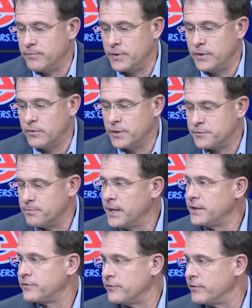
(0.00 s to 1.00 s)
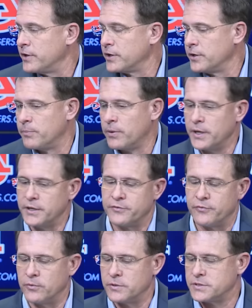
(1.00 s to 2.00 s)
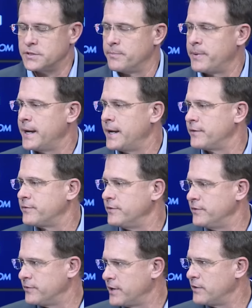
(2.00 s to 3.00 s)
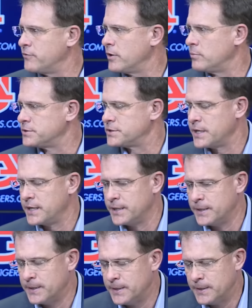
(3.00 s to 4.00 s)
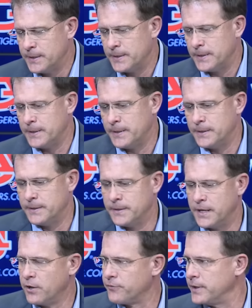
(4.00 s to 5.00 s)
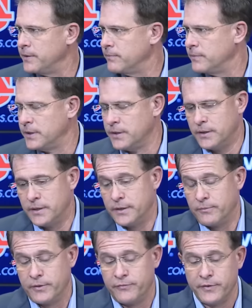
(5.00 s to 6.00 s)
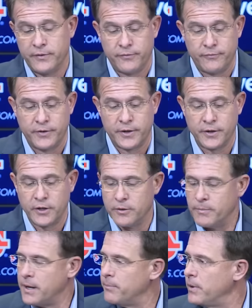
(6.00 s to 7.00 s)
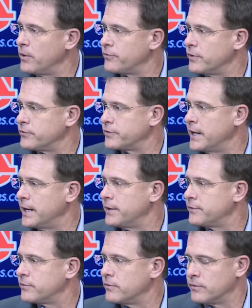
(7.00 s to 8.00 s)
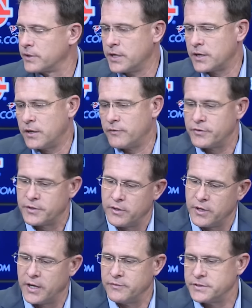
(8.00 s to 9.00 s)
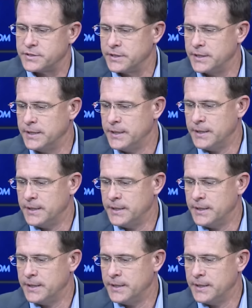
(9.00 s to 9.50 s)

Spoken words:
you know, has made some very good plays for us in the past. He's just had trouble staying healthy, and we feel very good about both those guys on the kickoff return. Obviously,